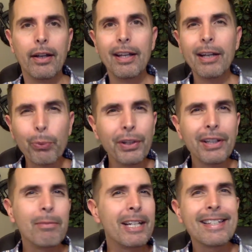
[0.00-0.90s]
It
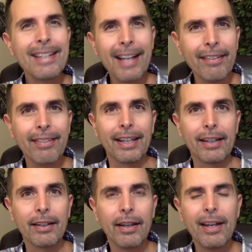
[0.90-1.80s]
really means nothing.
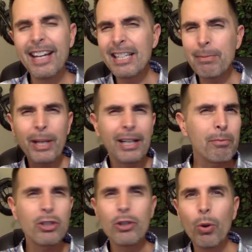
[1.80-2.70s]
It
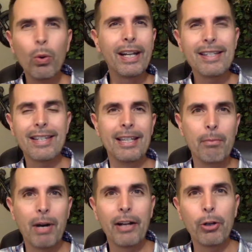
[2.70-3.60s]
becomes noise in the
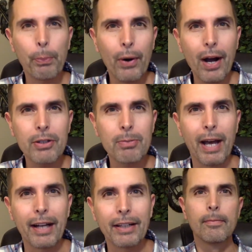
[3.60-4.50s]
mind of your
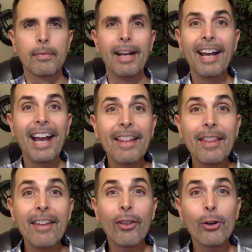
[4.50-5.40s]
prospect. And
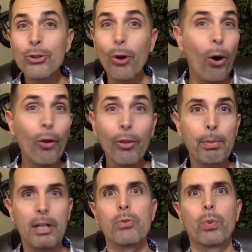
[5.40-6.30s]
then there's all the
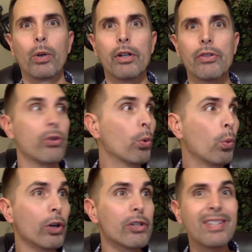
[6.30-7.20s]
buzzwords. They're
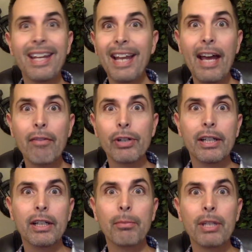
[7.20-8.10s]
words that every
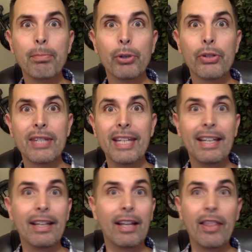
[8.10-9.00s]
company puts
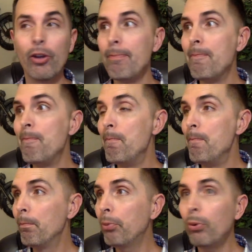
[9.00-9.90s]
in their
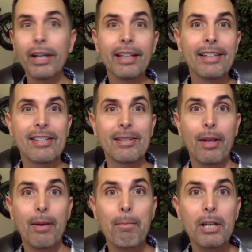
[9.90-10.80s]
pointless
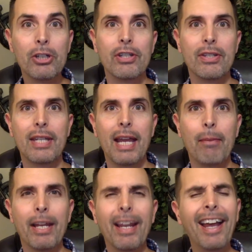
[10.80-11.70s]
mission
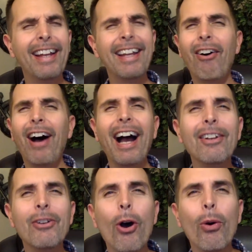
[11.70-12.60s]
statement. Now, I
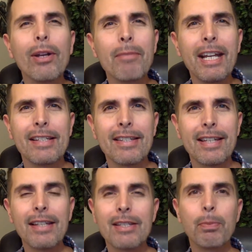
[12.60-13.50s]
know it makes
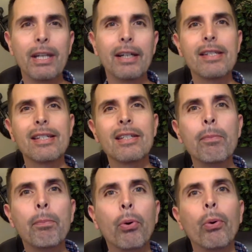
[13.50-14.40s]
sense because it's
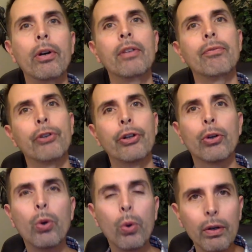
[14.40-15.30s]
important for your
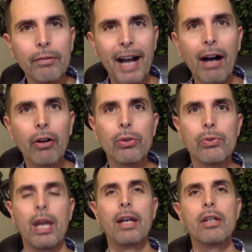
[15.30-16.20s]
core values
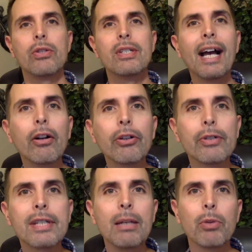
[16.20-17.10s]
to tell your
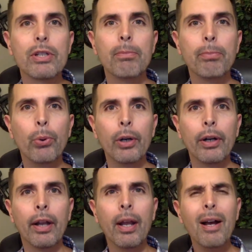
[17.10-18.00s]
team what's
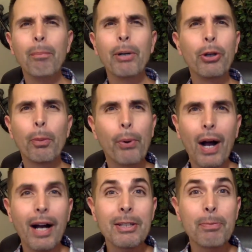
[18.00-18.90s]
important. But your
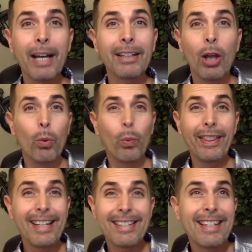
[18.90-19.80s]
prospect, when
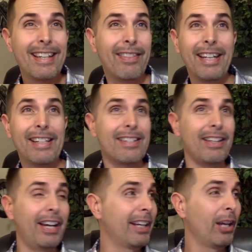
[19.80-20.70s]
they see things
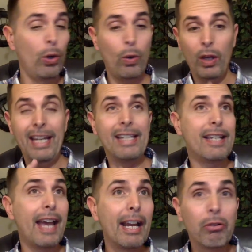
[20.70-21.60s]
like
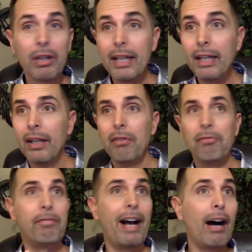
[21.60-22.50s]
integrity,
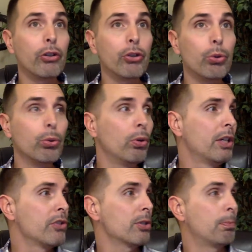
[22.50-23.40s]
value,
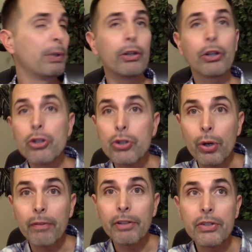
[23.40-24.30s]
superior
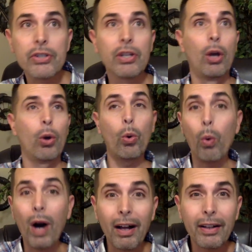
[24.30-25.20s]
service,
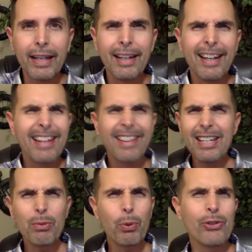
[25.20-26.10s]
quality,
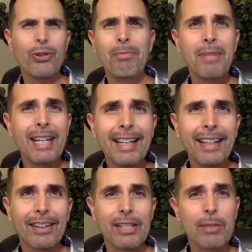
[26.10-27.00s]
these words are
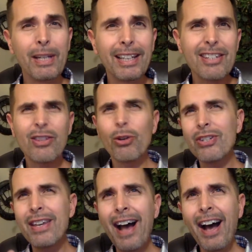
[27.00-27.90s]
meaningless because there's
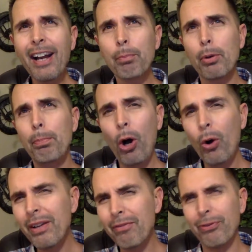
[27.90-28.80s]
not a
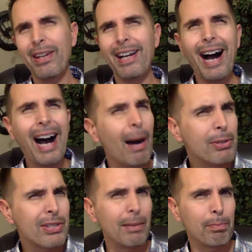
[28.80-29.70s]
proponent for the
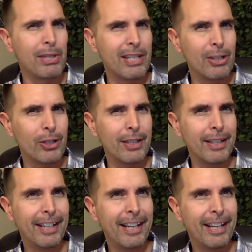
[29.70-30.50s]
opposite position.